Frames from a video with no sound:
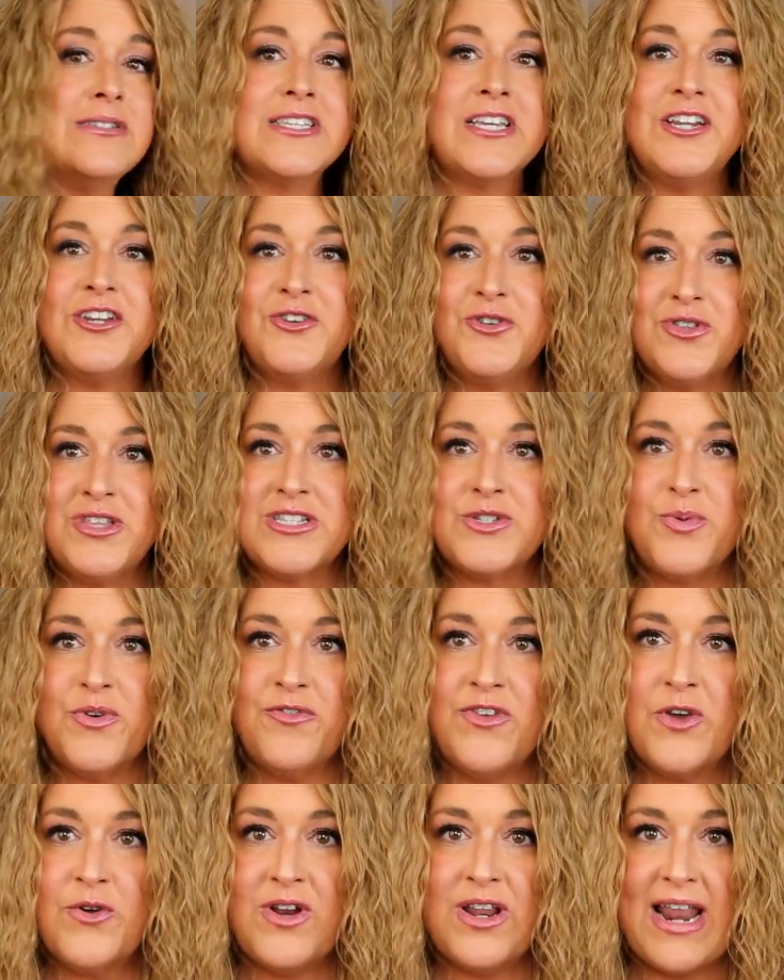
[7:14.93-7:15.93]
I was going to do this
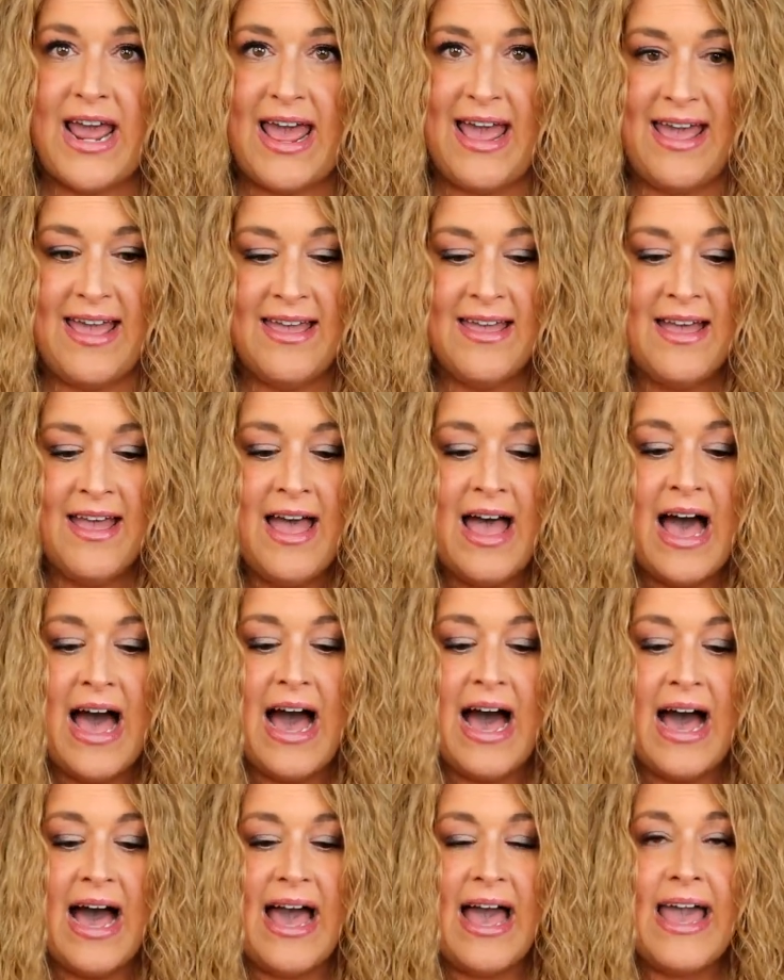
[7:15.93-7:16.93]
review today,
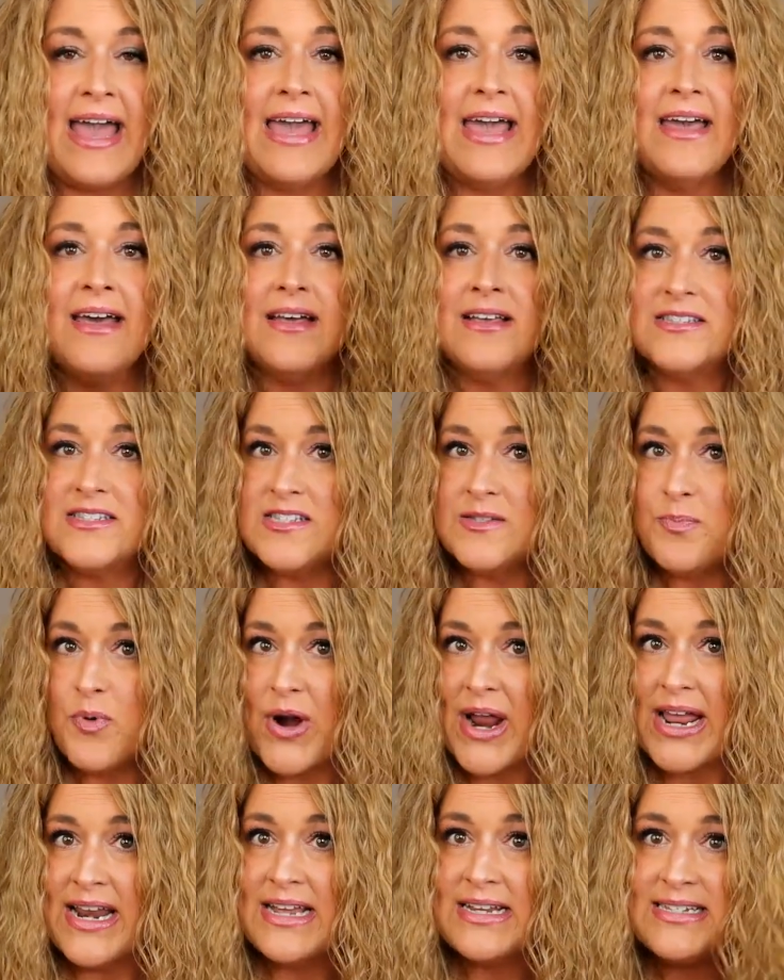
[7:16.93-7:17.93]
I
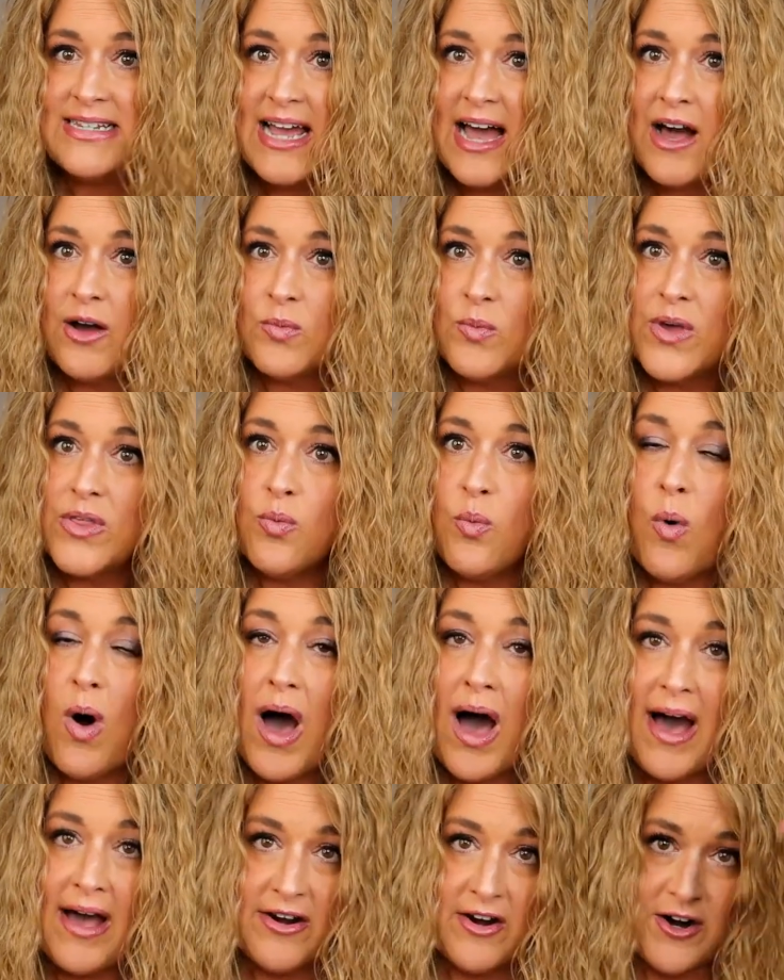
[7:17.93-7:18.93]
sprayed it down with
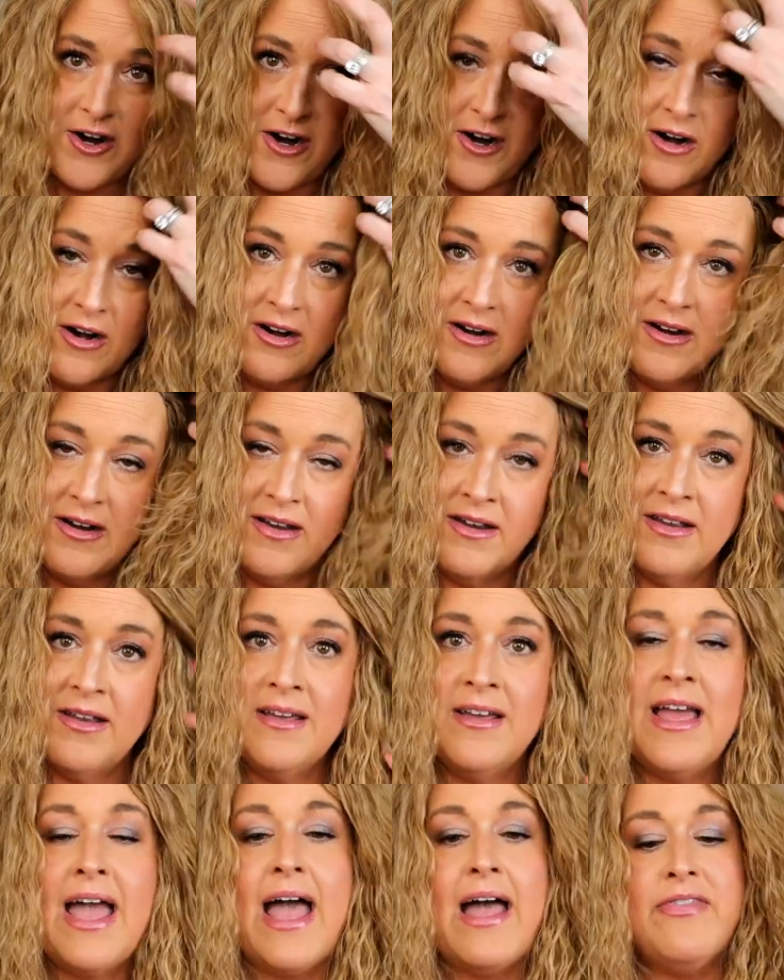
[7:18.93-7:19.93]
water.
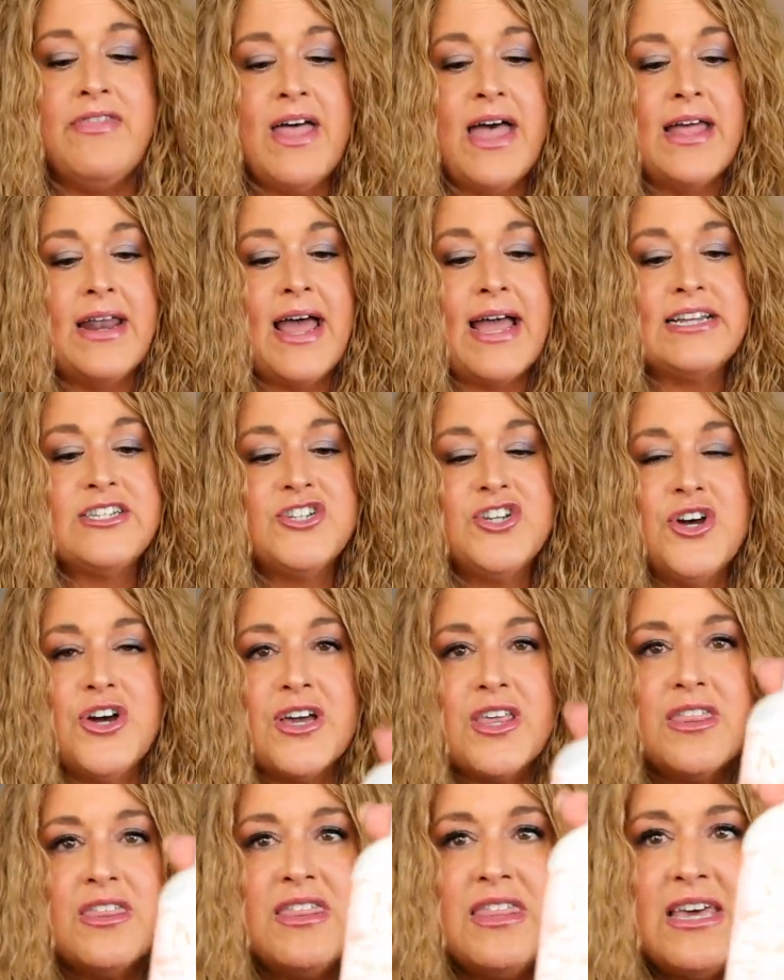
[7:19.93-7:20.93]
And then I
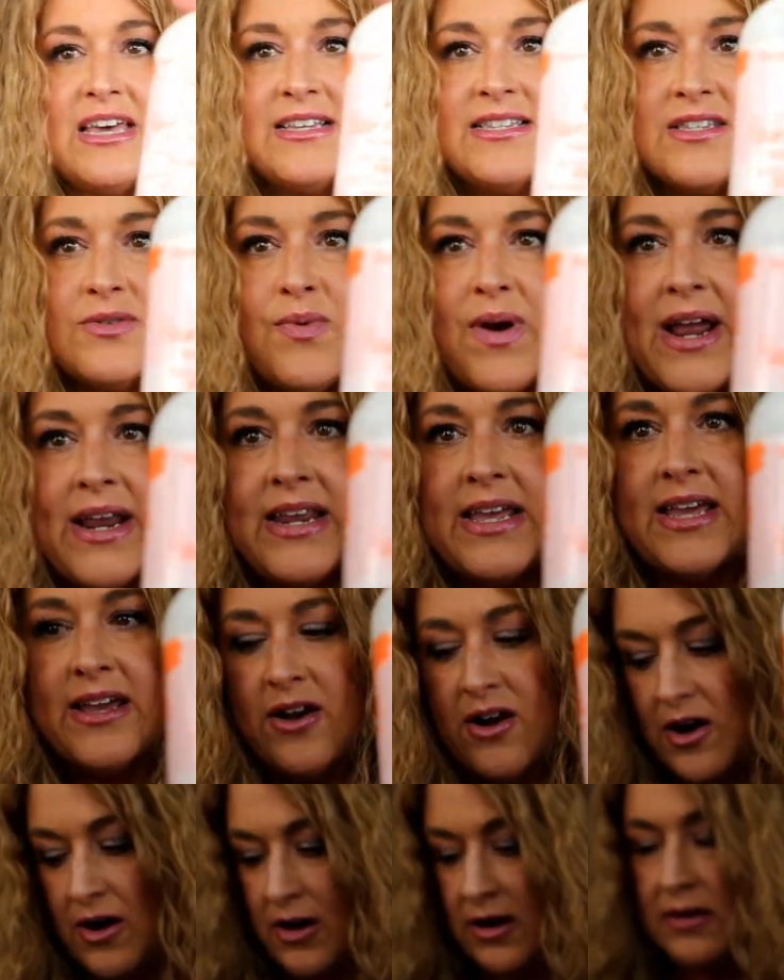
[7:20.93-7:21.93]
took this right
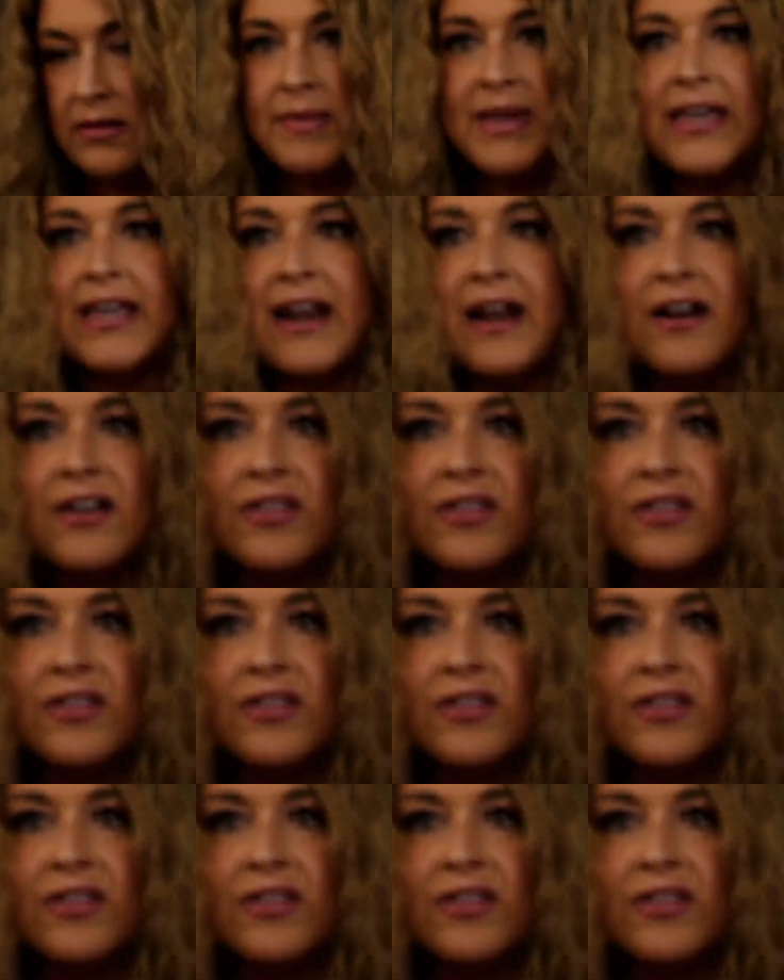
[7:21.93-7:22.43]
here. Let me get